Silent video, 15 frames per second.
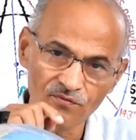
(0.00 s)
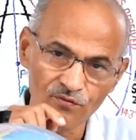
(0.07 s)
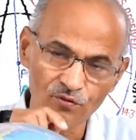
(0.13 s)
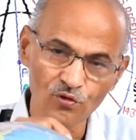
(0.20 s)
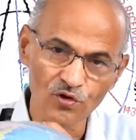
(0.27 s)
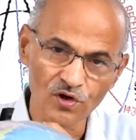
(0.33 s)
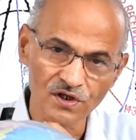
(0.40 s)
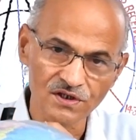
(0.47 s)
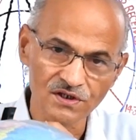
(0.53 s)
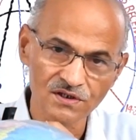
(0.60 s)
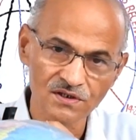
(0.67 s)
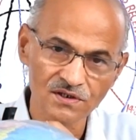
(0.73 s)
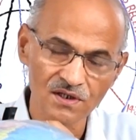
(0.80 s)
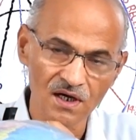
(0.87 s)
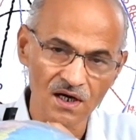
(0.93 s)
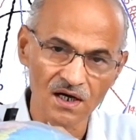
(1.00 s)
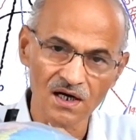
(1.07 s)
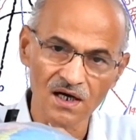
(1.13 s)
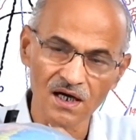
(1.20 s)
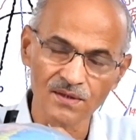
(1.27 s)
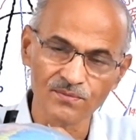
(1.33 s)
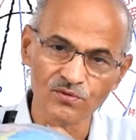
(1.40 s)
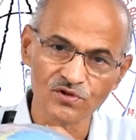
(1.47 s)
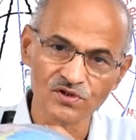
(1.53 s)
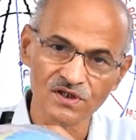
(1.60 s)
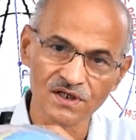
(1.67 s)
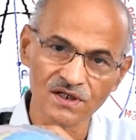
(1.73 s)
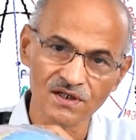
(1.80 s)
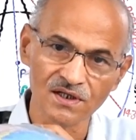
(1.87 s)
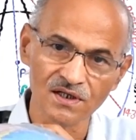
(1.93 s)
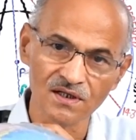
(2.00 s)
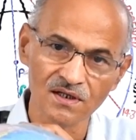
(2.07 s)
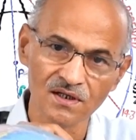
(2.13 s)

focus or hypocenter.